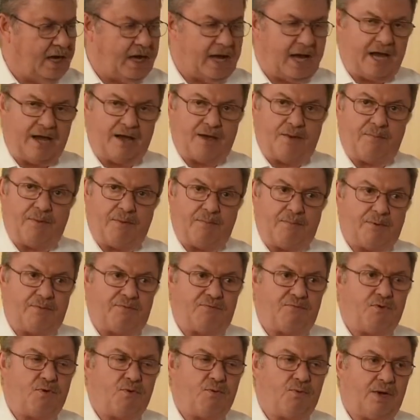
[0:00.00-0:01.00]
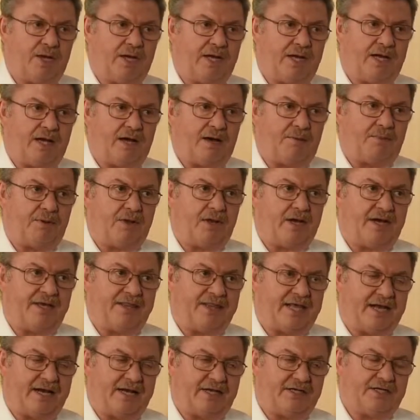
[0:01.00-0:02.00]
But before we apply
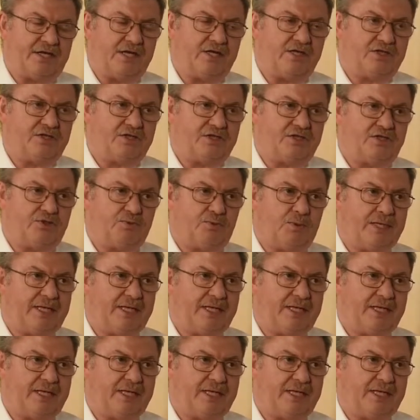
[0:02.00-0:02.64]
that intelligence,